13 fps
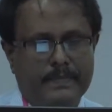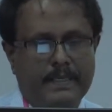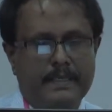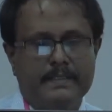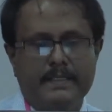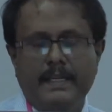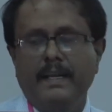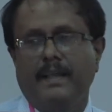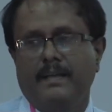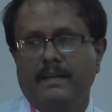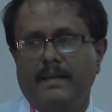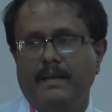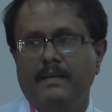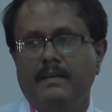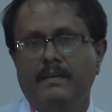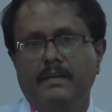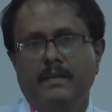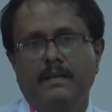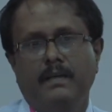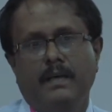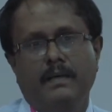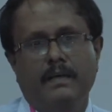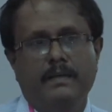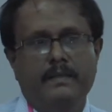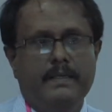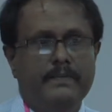In Sri Lanka,
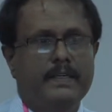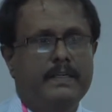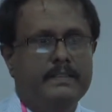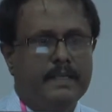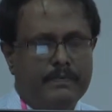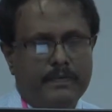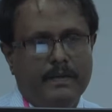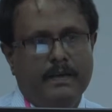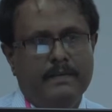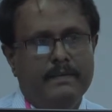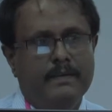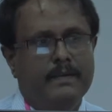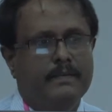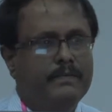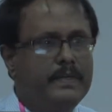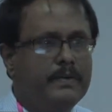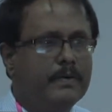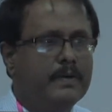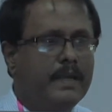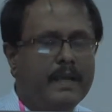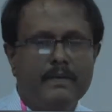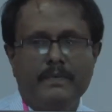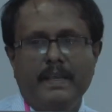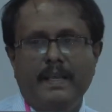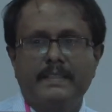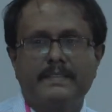even in Jaffna, we don't have
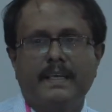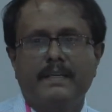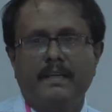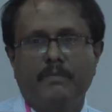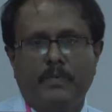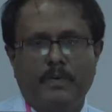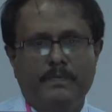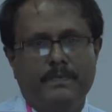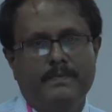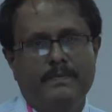exact number of